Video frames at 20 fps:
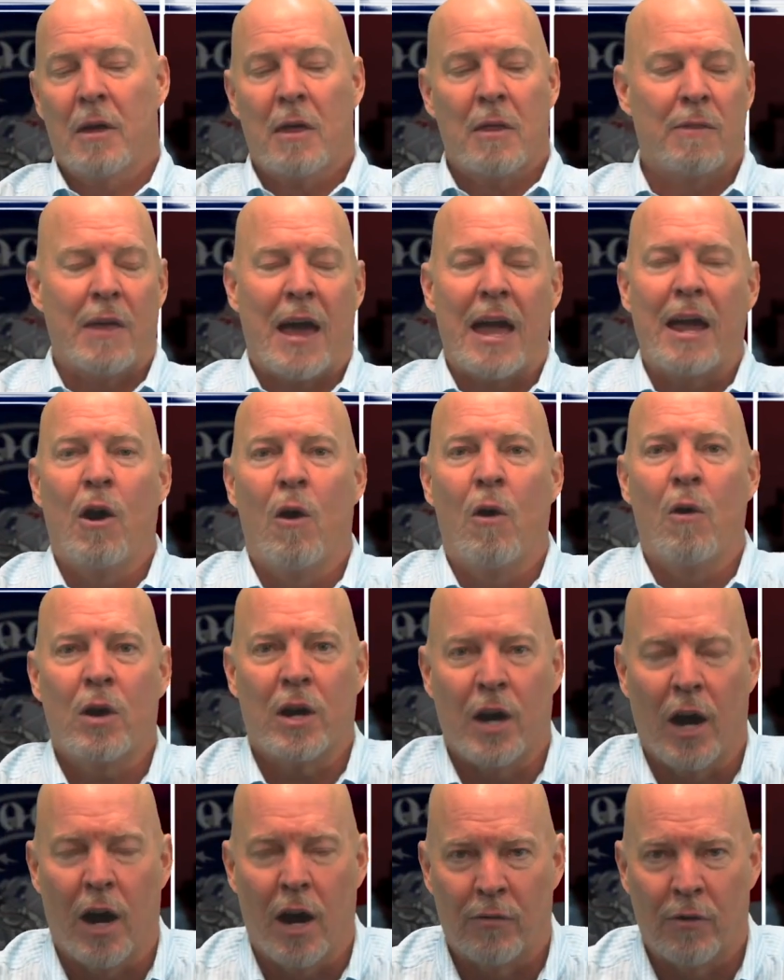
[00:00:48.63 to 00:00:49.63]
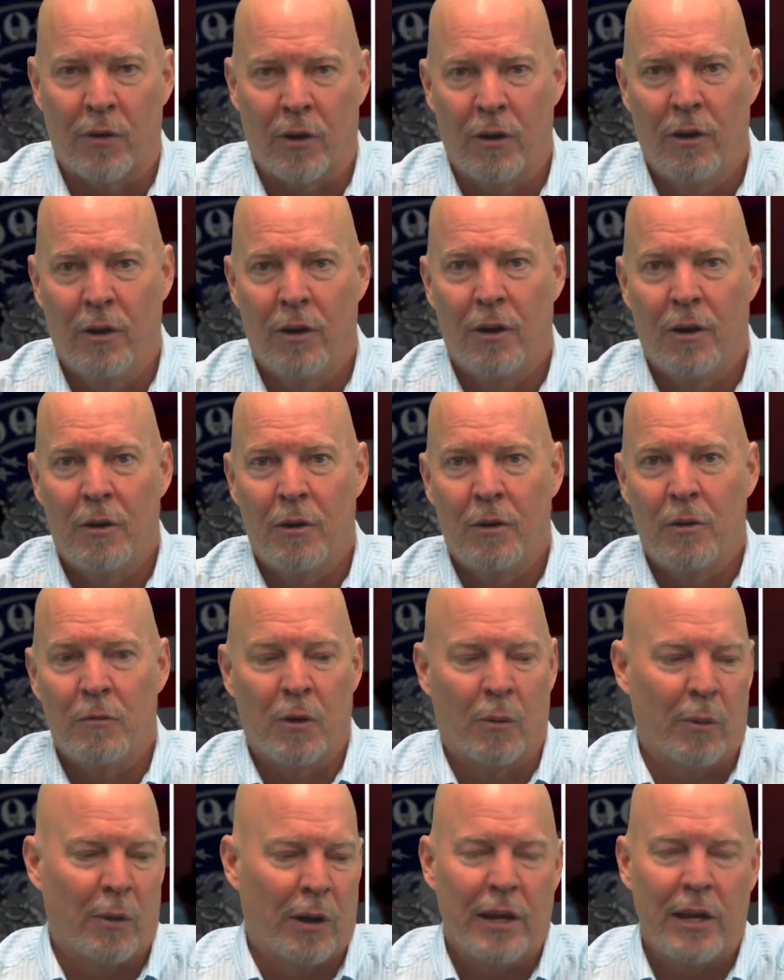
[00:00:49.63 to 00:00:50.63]
They don't cover
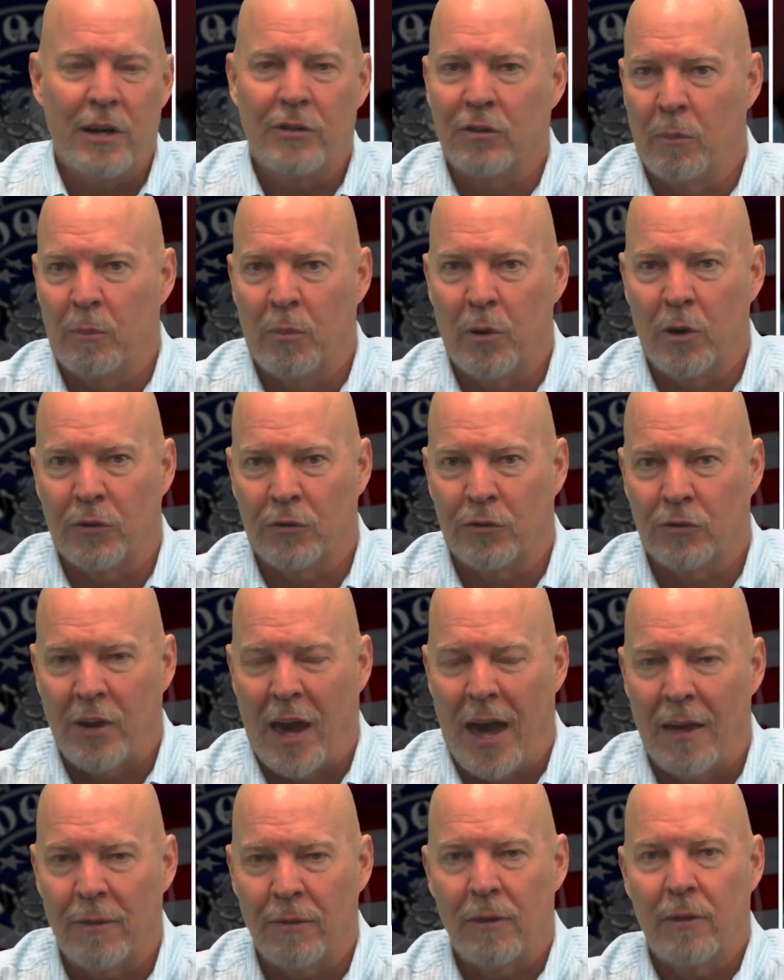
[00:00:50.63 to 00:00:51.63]
the release of the Book of Seth